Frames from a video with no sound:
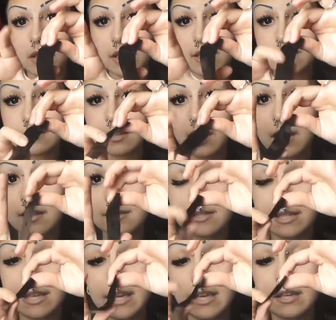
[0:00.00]
it's not
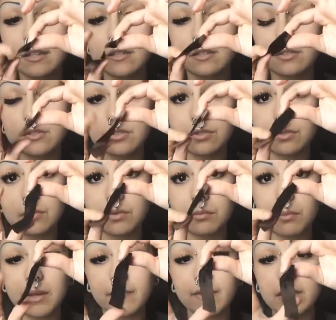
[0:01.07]
sticking to
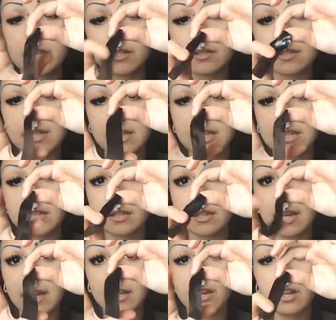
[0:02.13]
my fingers here
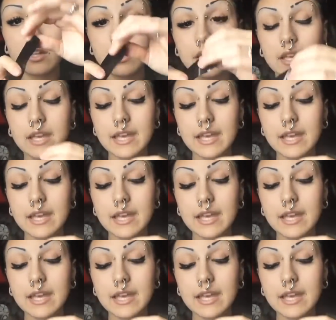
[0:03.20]
at all,